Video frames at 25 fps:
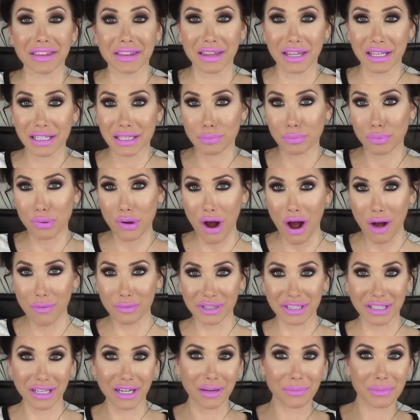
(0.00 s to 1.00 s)
this prom
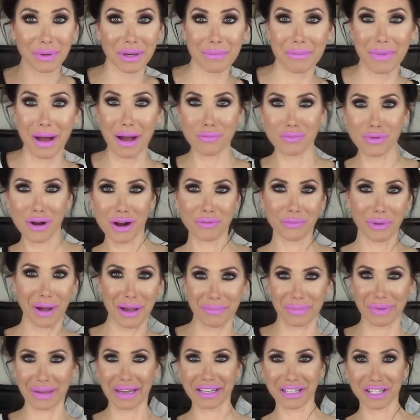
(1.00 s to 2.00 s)
was gonna be my runway,
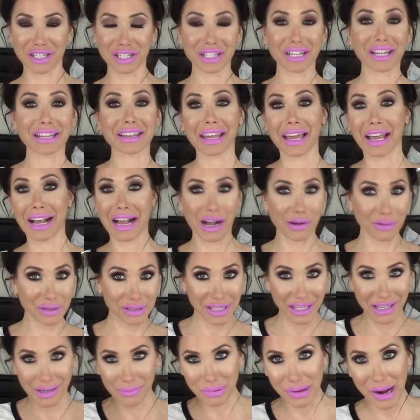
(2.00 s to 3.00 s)
bitch, and I was
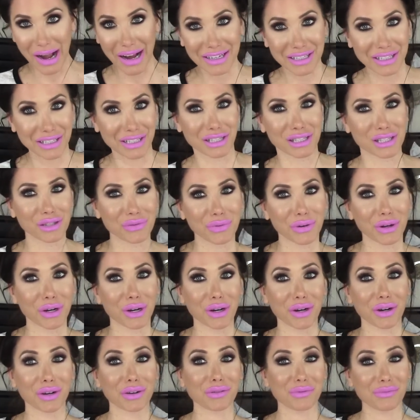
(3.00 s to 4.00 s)
gonna practice
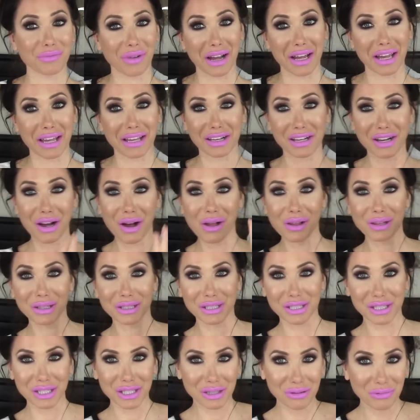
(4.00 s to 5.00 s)
for my
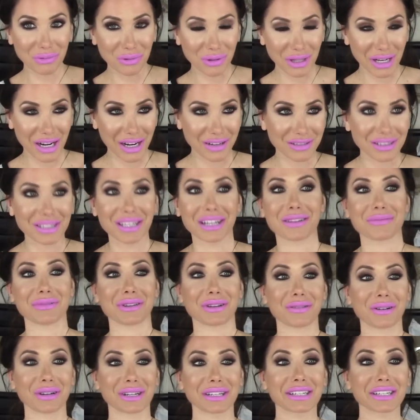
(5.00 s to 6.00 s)
college school that I was gonna be
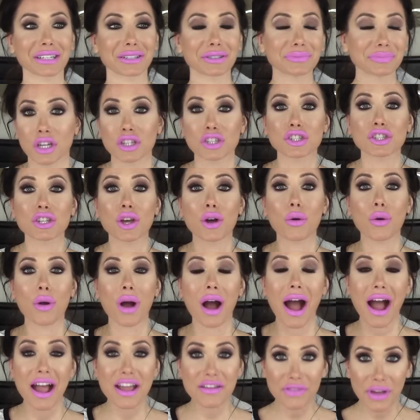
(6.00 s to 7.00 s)
going to. So
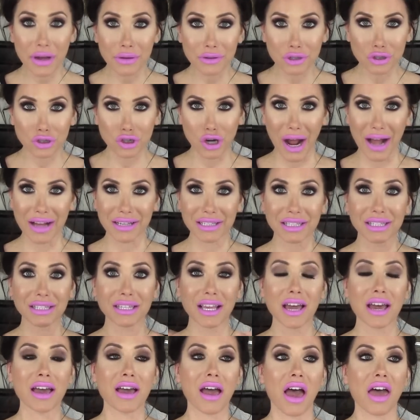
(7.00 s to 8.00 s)
I found a dress
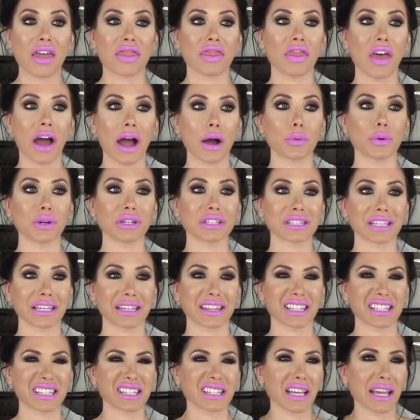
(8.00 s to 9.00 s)
that was
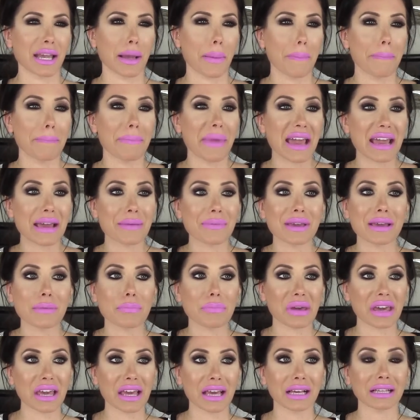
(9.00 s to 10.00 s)
this baby
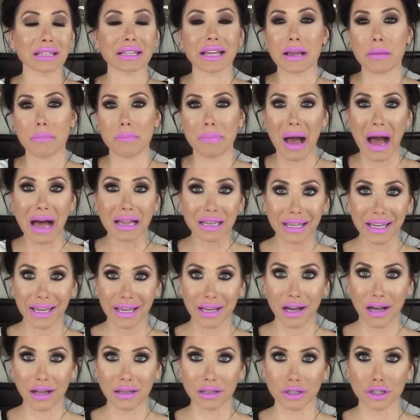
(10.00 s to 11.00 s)
pink ballet
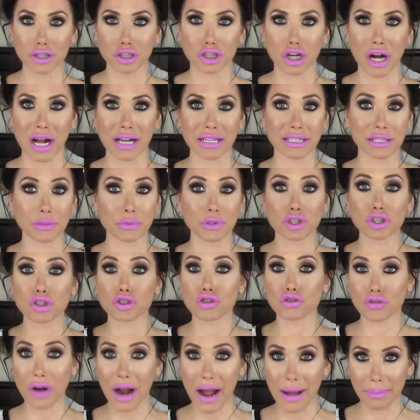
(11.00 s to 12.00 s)
color dress. It was
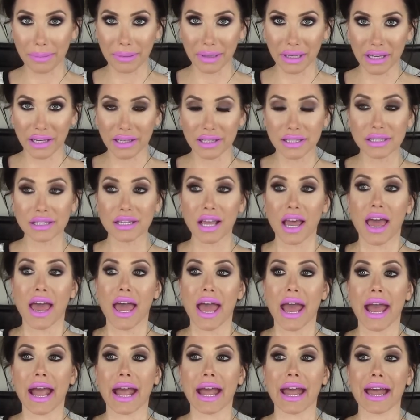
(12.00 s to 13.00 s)
strapless,
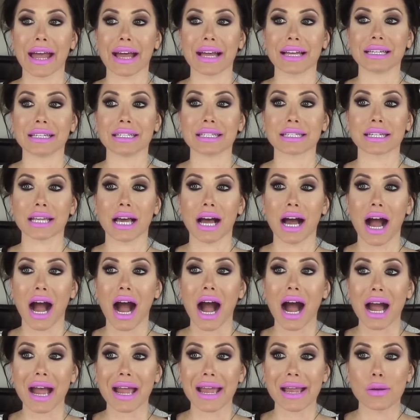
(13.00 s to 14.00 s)
and
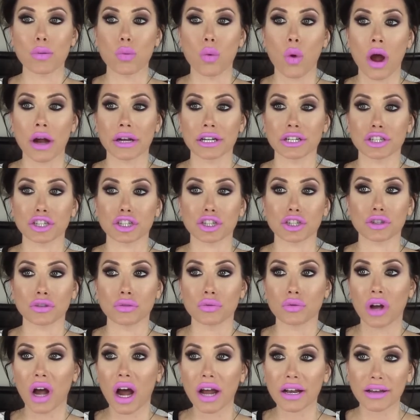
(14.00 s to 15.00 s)
I wanted to
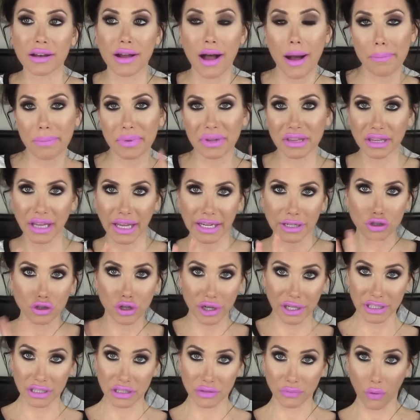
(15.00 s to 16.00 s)
cut it up and
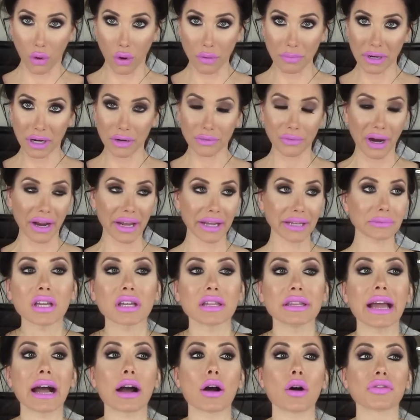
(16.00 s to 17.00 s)
transform it, right?
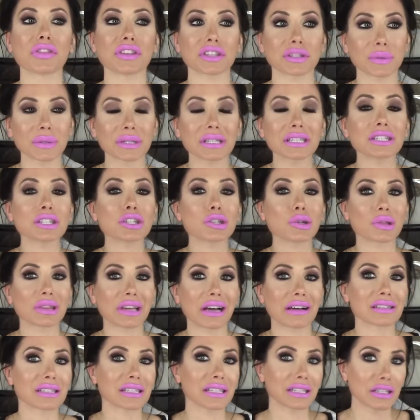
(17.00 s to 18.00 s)
Now, this was in
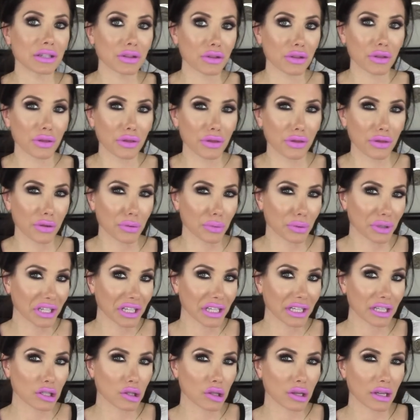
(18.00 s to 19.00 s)
2002,
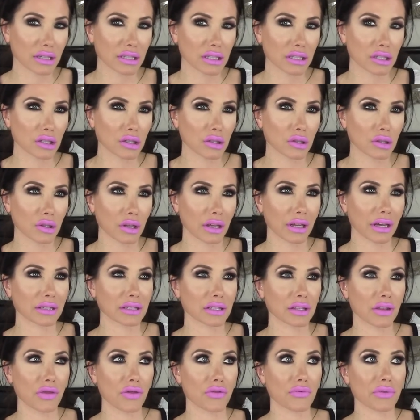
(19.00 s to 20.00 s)

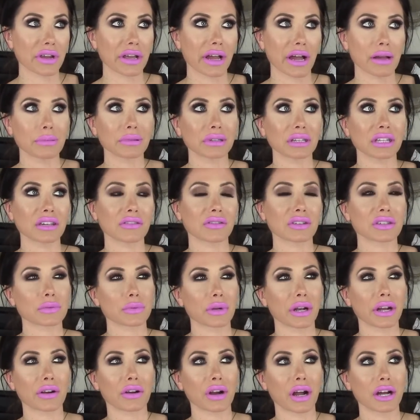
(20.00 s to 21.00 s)
2003, I believe is when
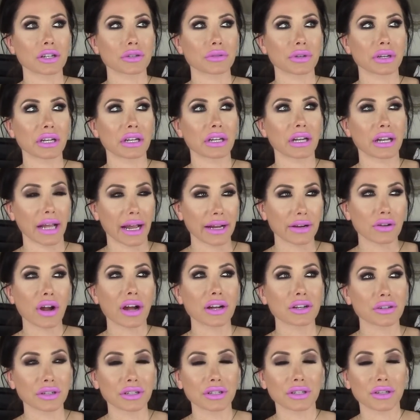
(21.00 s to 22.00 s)
I graduated. I
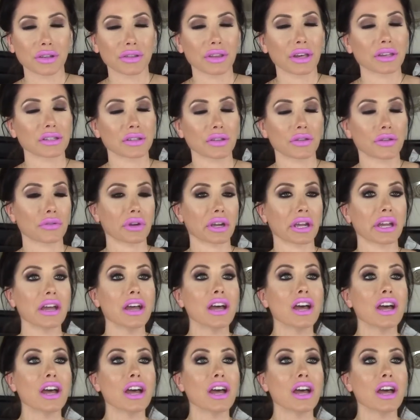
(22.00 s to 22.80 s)
graduated in 2003.